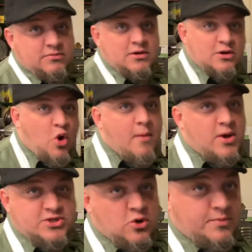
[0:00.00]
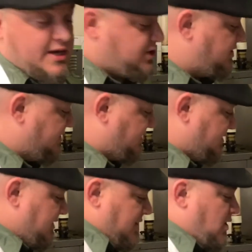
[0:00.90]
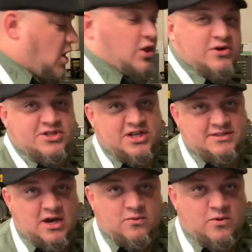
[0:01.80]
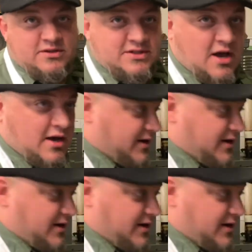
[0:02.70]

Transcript: grandma's home kitchen is all our shit's out in one sock,